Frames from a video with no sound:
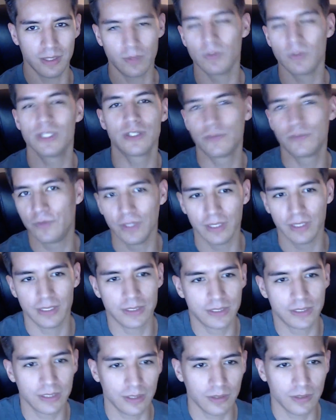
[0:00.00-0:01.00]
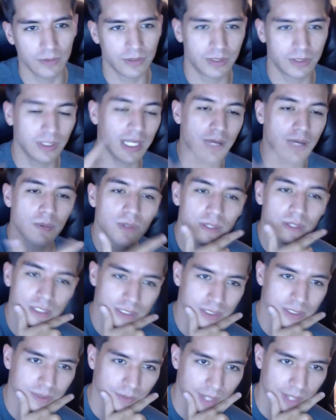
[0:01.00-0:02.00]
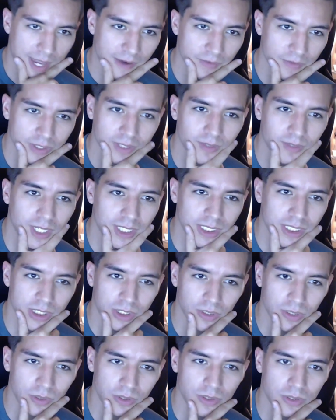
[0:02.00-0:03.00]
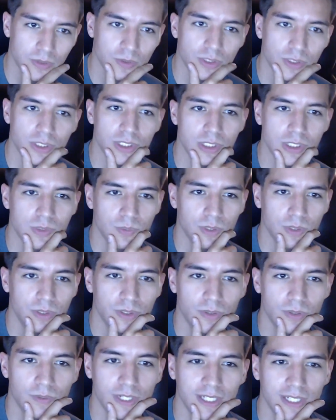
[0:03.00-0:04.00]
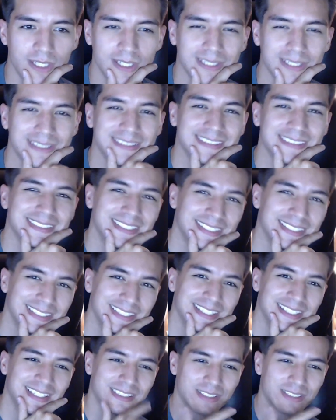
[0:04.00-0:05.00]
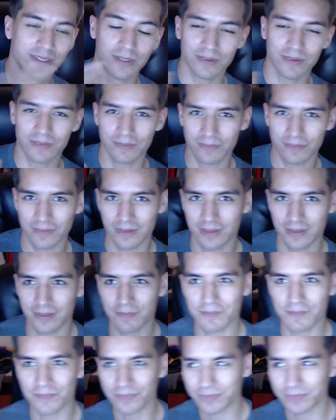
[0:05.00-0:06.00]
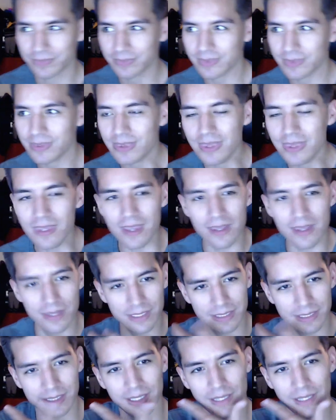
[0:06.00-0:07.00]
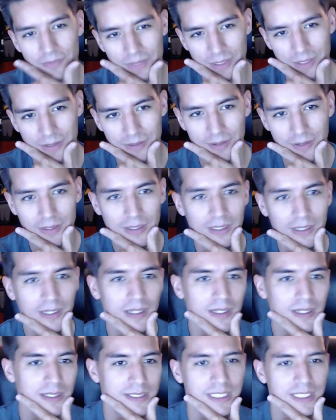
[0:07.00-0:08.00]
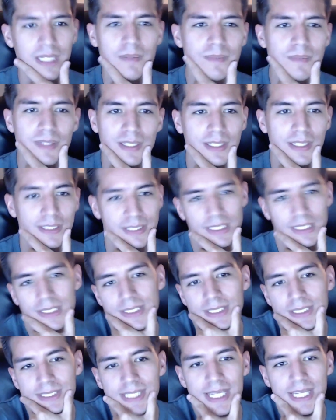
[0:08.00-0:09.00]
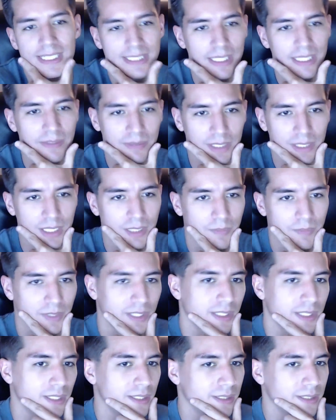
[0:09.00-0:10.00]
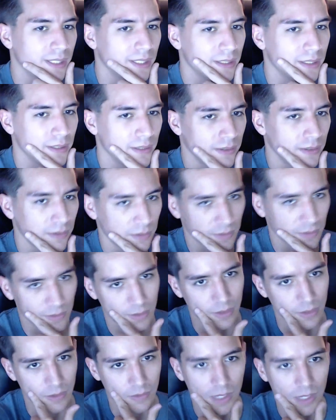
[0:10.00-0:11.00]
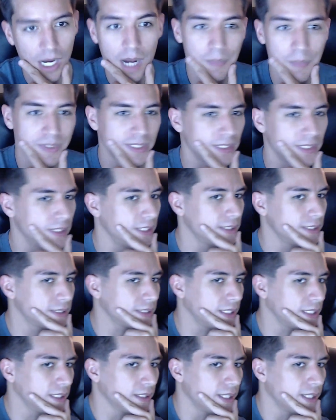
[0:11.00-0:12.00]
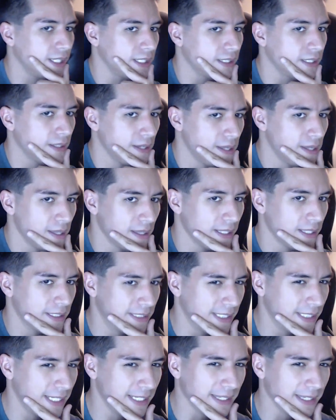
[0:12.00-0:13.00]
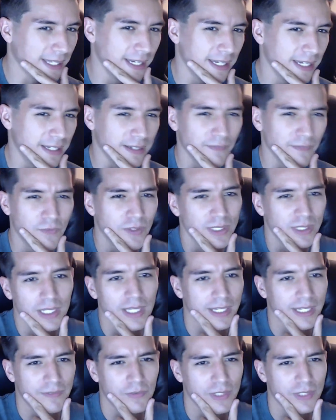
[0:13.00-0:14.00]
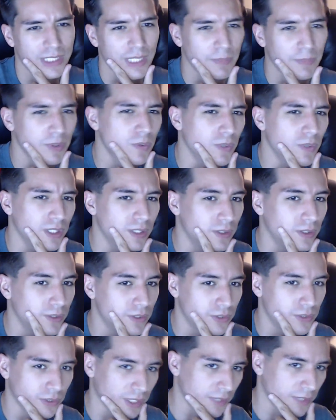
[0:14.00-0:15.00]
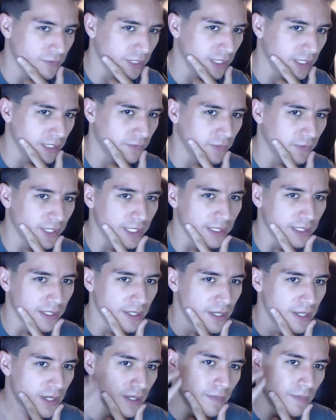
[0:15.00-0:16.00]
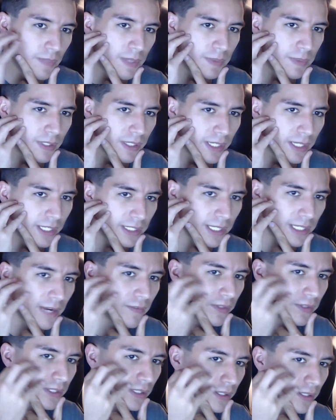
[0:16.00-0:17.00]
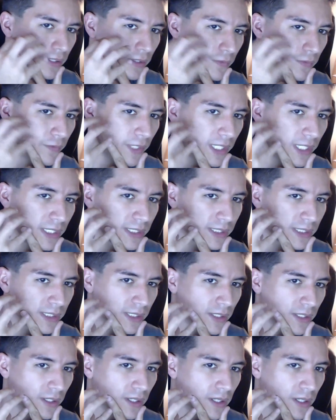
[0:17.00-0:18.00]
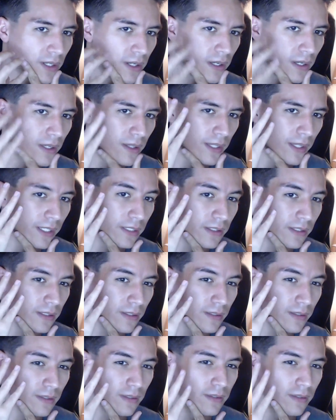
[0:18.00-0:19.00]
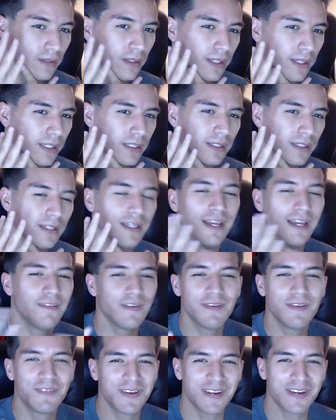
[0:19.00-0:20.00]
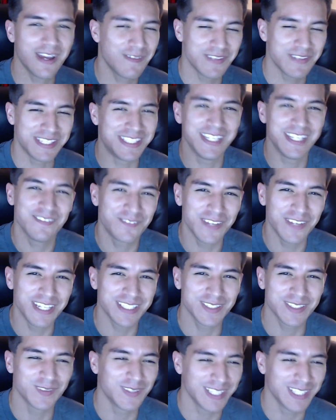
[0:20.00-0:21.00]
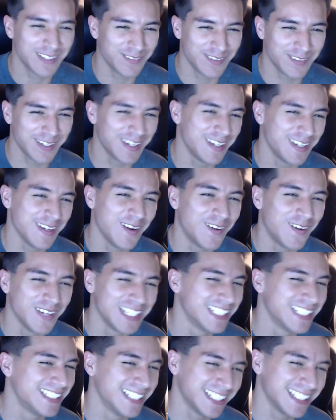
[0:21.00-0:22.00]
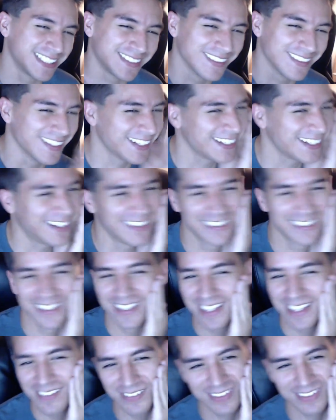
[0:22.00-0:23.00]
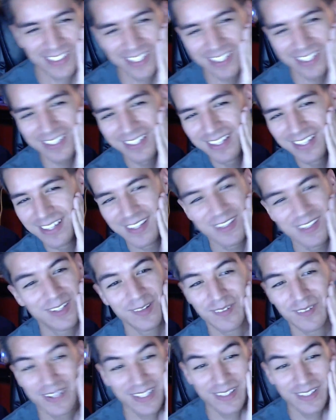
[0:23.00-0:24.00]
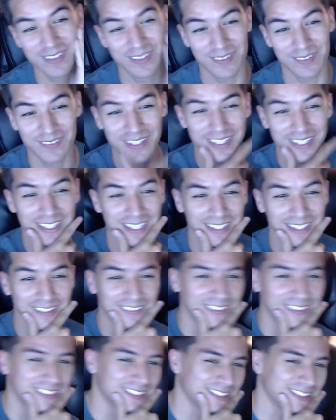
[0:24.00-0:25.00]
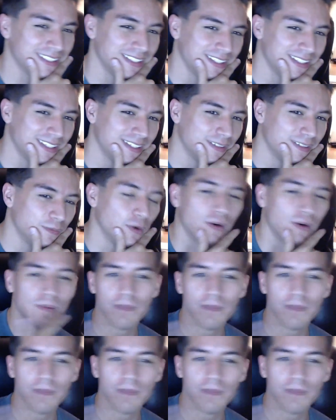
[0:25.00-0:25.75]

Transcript: you're feeling. So this is everything I just showed you is with your right hand. So, and this is the left hand. Same. It's the exact same thing, but it's like, you know, opposite. It's kind of like, let's say for example, you want to use your left hand if like maybe like everything on your face, like if you have a zit face or whatever, and all your zits are like on the left side, you don't want to use your right hand because, well,